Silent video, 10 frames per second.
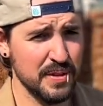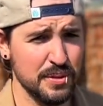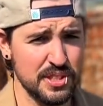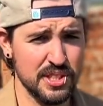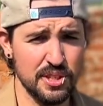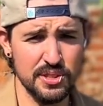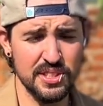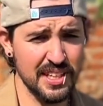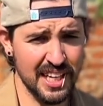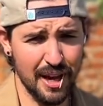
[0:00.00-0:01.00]
which is
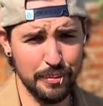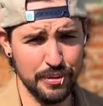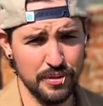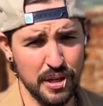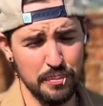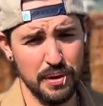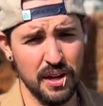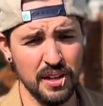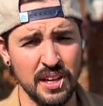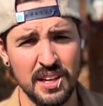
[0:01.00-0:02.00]
close to the capital,
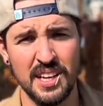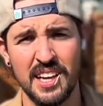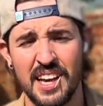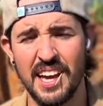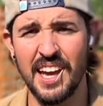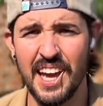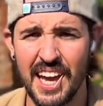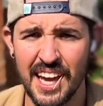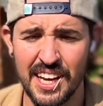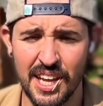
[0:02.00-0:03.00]
Kampala.
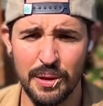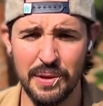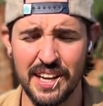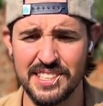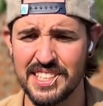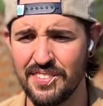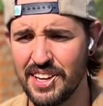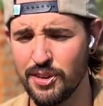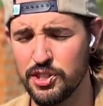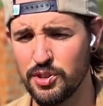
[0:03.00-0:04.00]
And then we had a
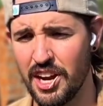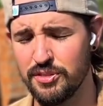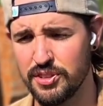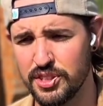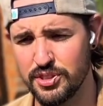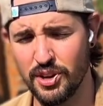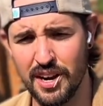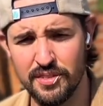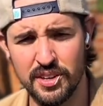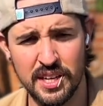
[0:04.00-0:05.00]
7-hour drive with the
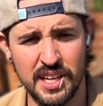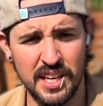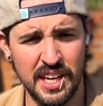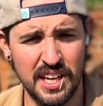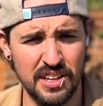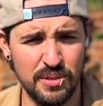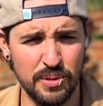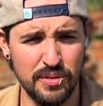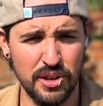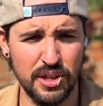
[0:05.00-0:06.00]
driver and
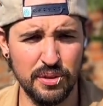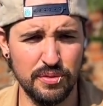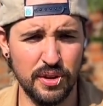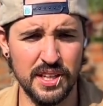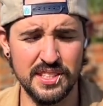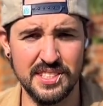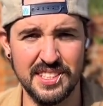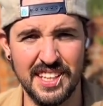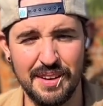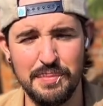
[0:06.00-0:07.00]
one of our good
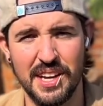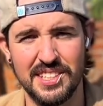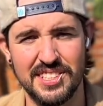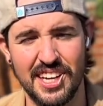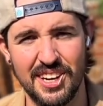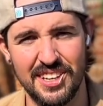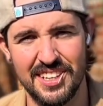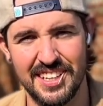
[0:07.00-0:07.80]
friends that met us there.